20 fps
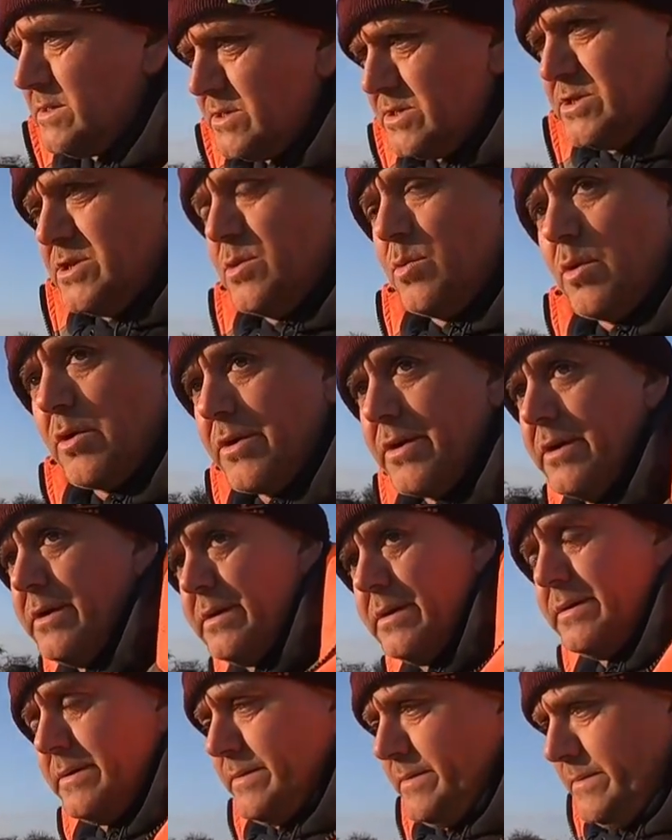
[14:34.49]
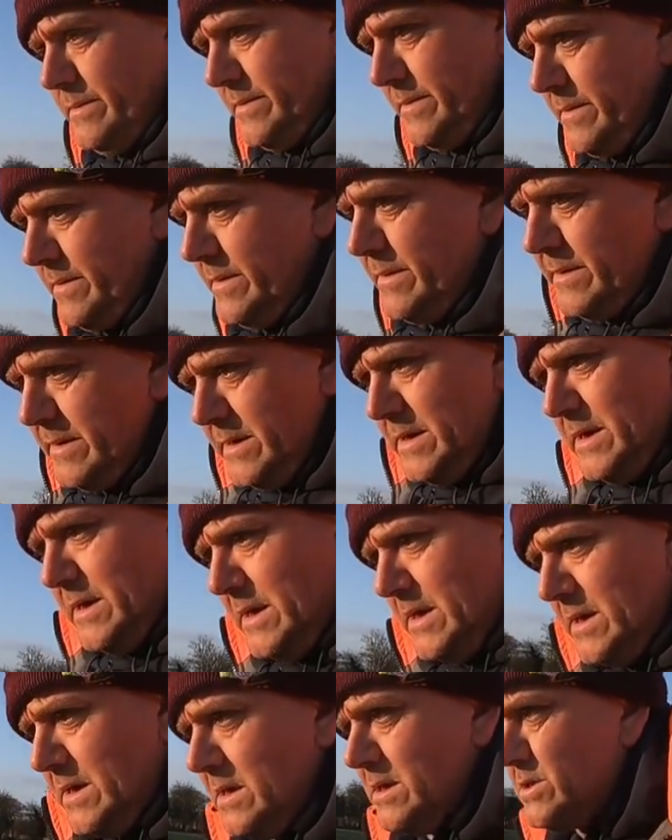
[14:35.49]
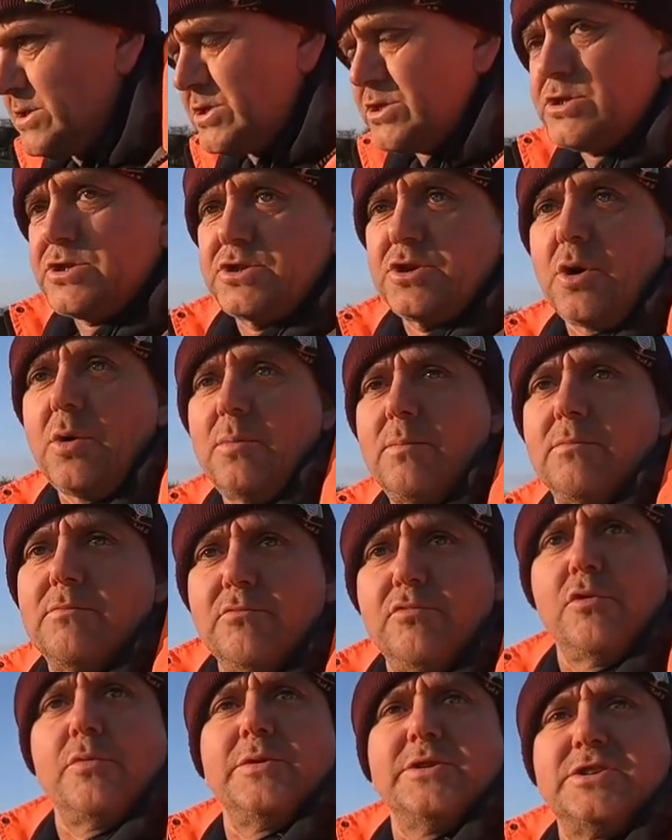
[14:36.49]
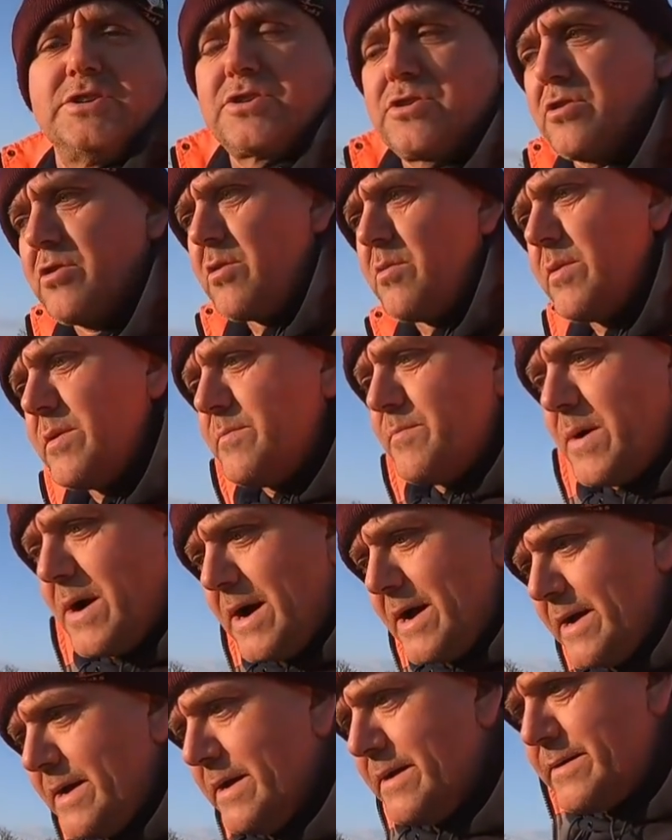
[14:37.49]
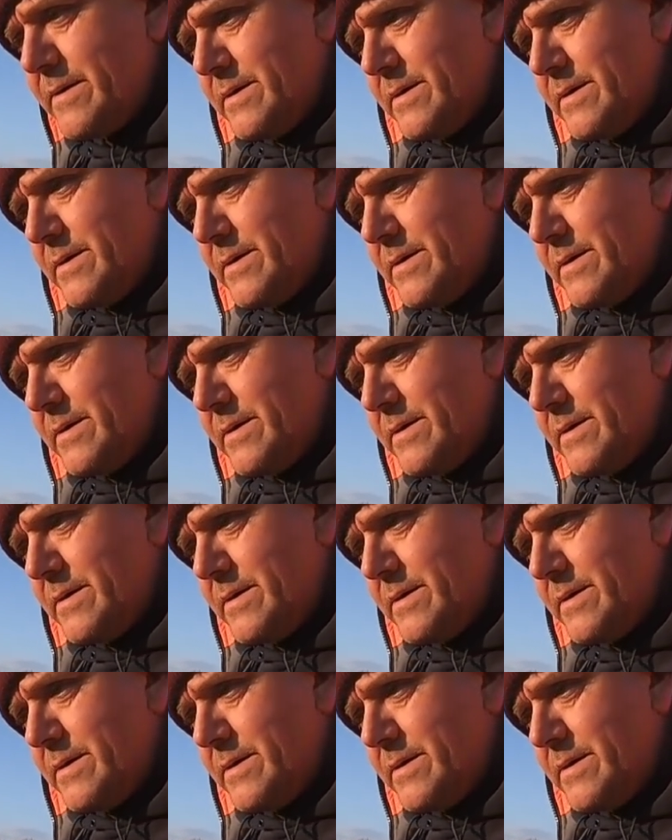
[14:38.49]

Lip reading: Do you want to stop rubbish growing by